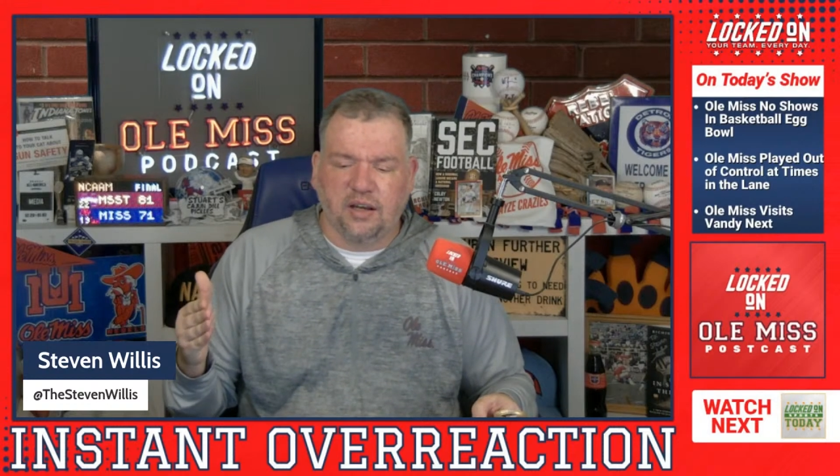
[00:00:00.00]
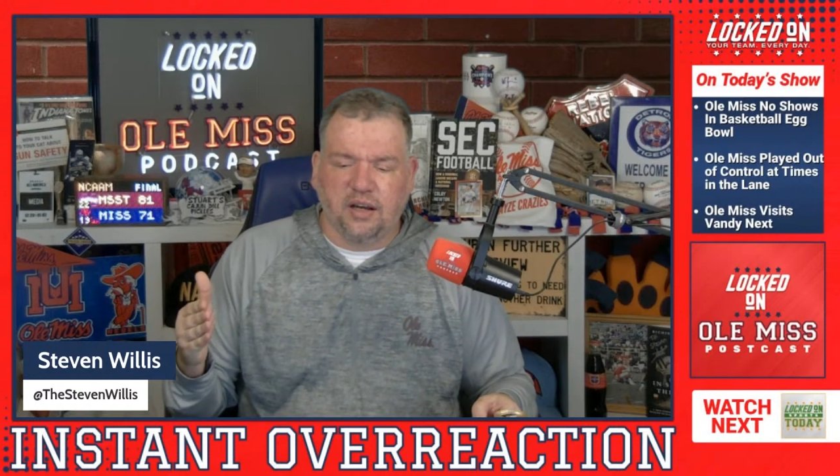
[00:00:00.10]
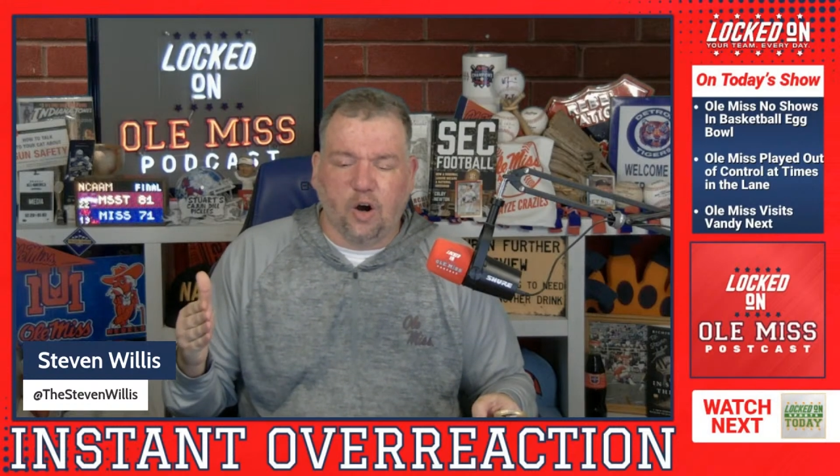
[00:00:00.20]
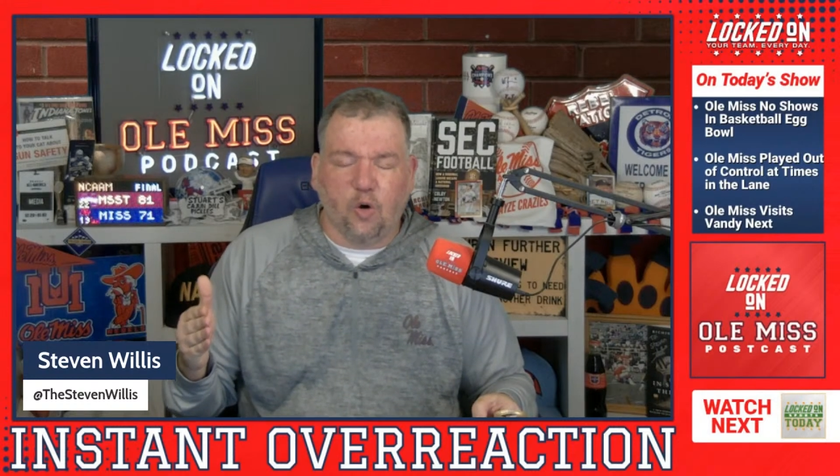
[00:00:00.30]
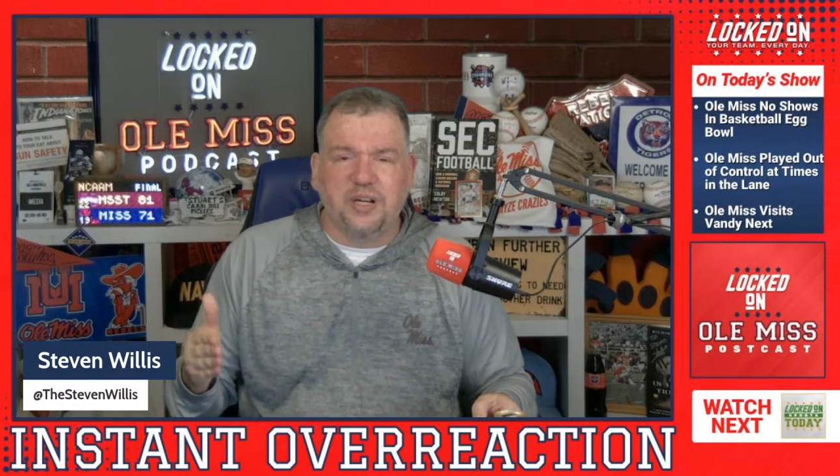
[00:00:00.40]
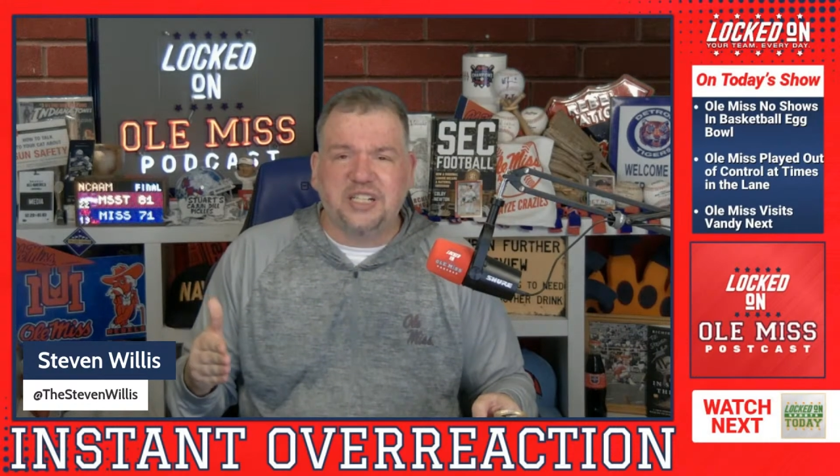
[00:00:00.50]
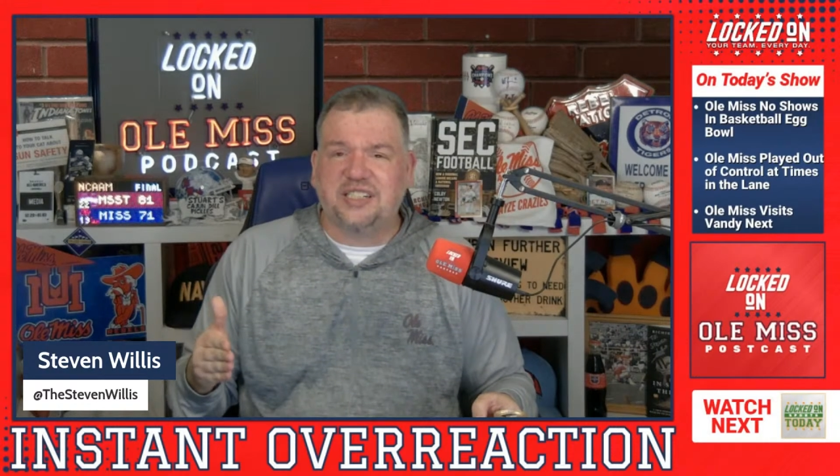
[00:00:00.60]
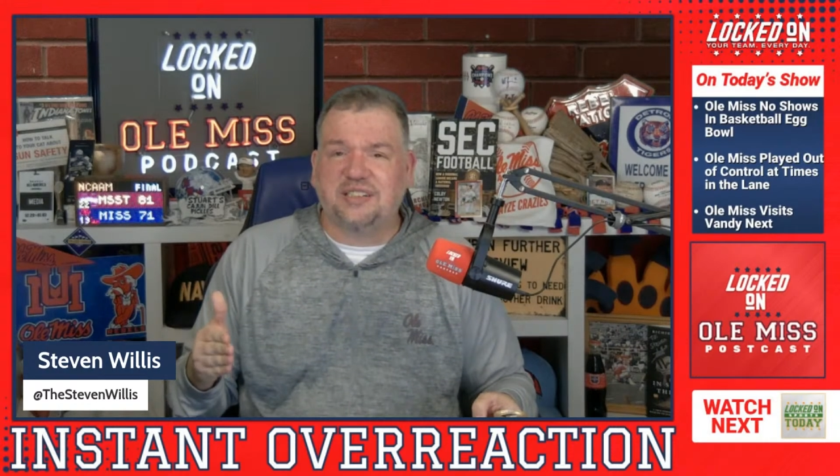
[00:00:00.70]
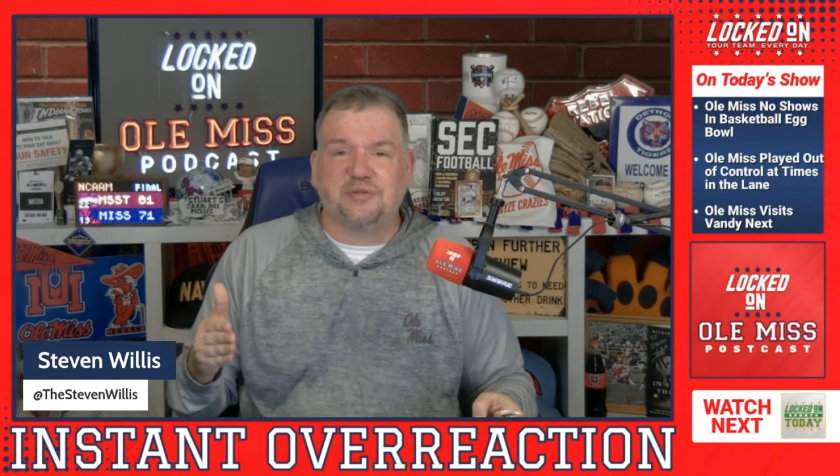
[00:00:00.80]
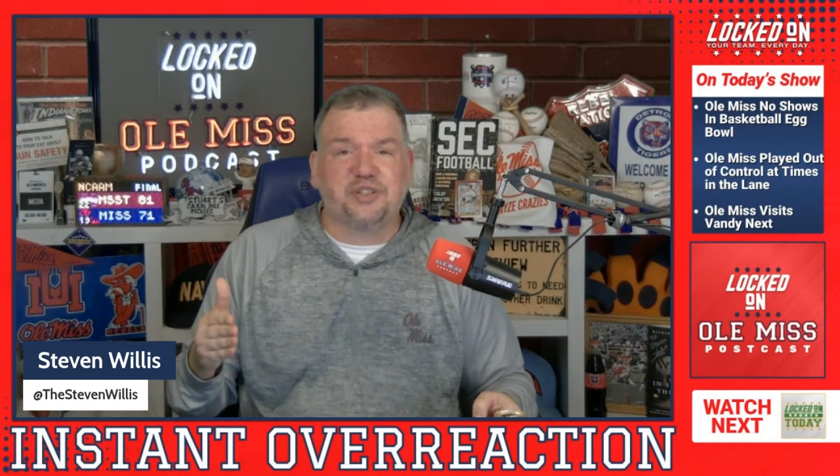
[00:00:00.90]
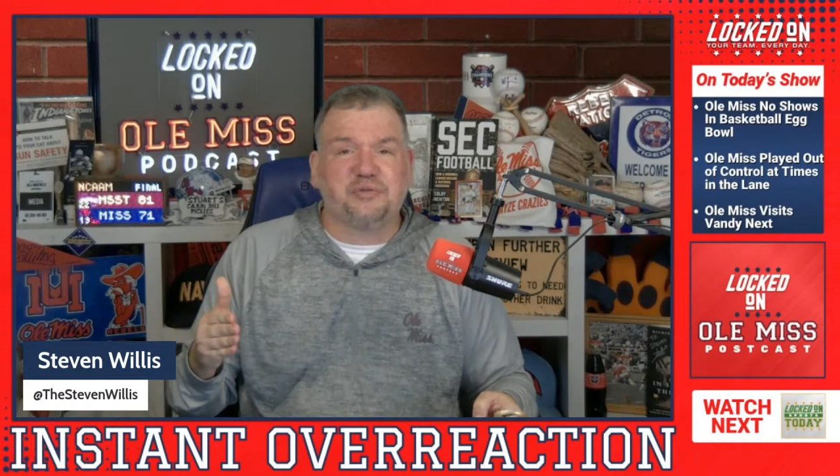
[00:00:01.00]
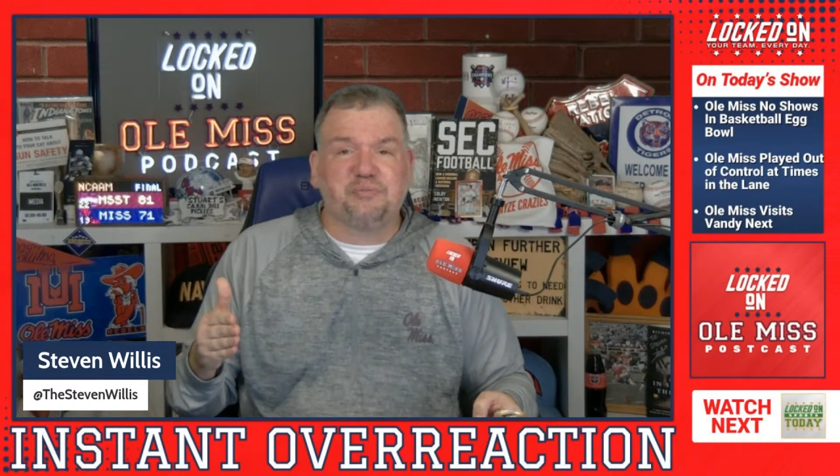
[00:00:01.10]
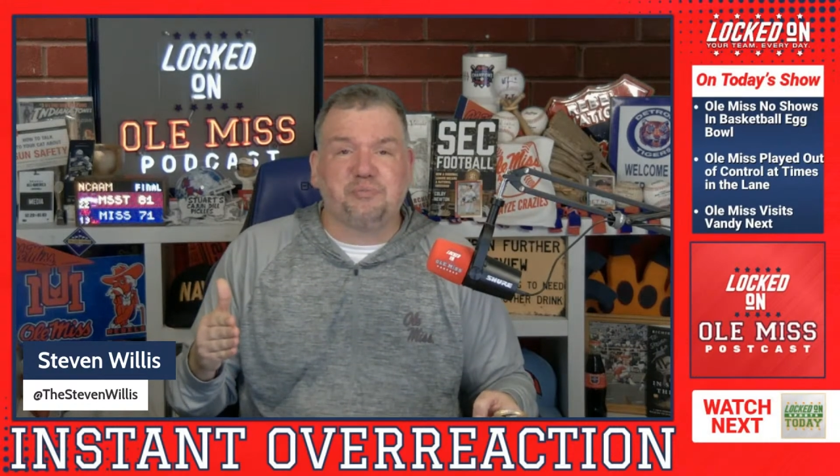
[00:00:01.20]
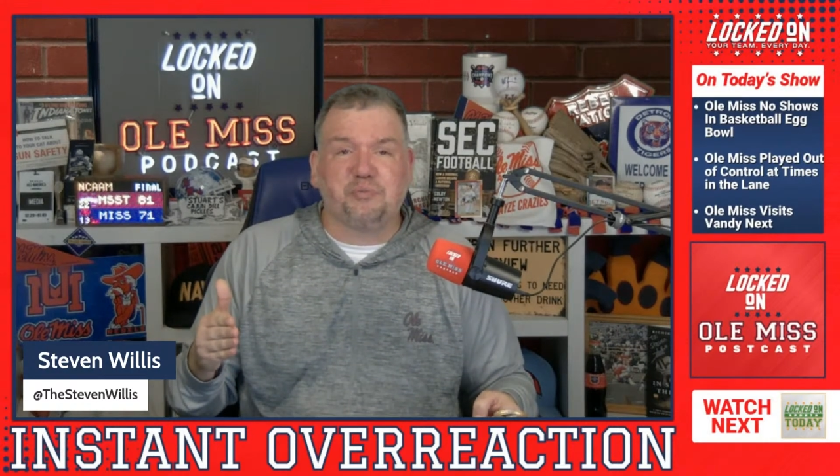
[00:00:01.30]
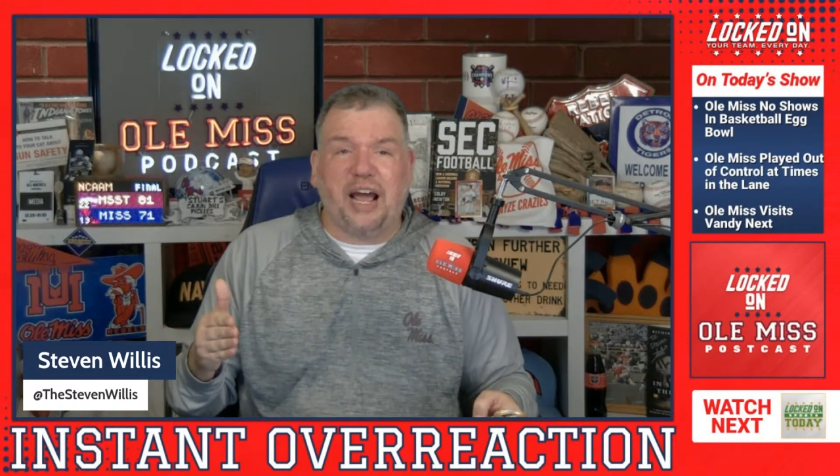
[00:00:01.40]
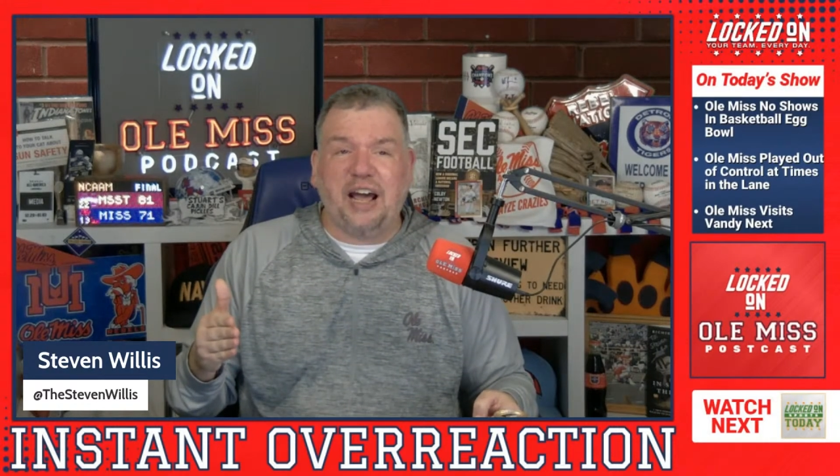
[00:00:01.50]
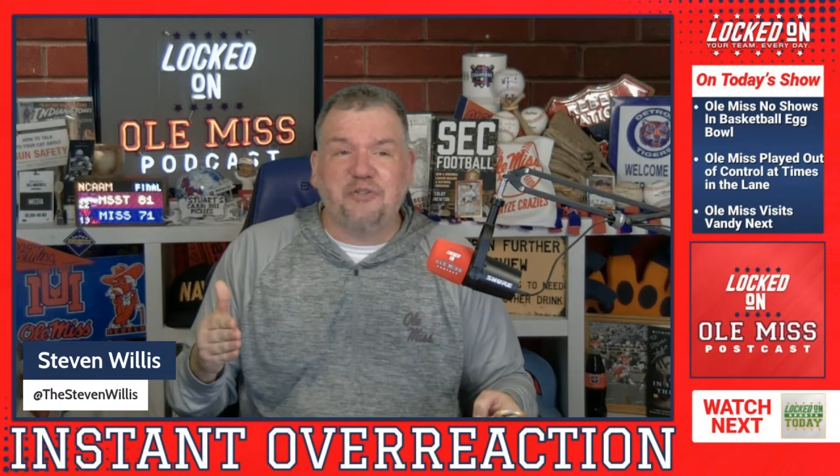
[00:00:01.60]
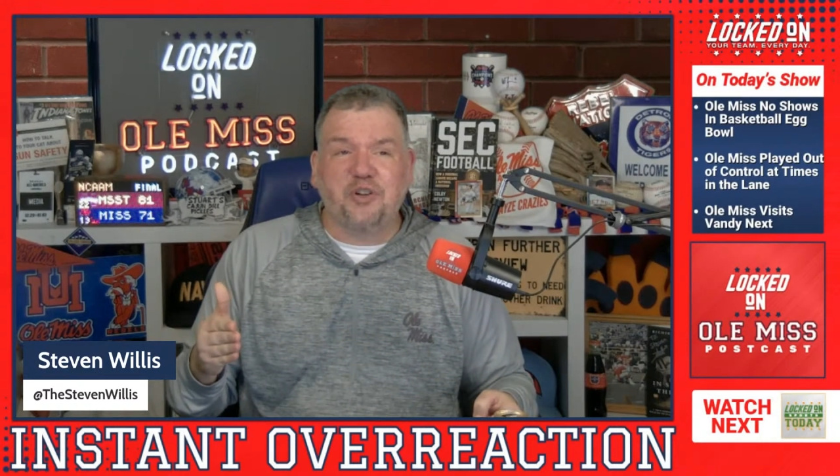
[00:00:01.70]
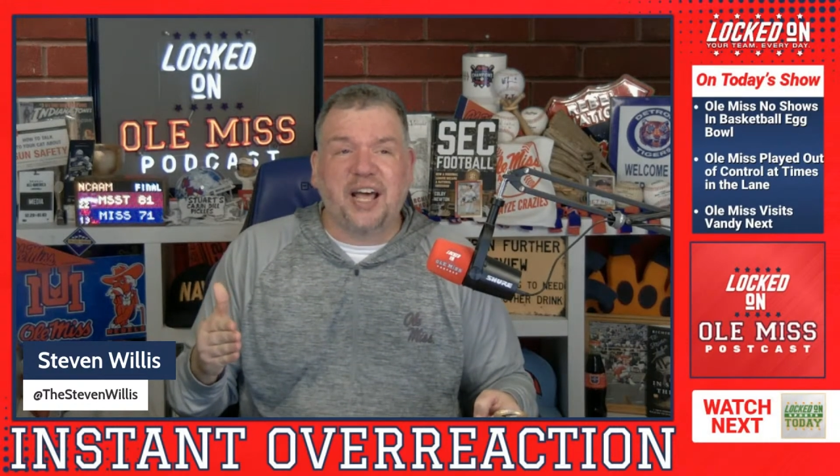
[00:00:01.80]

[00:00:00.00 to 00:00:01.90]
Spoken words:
Ole Miss, after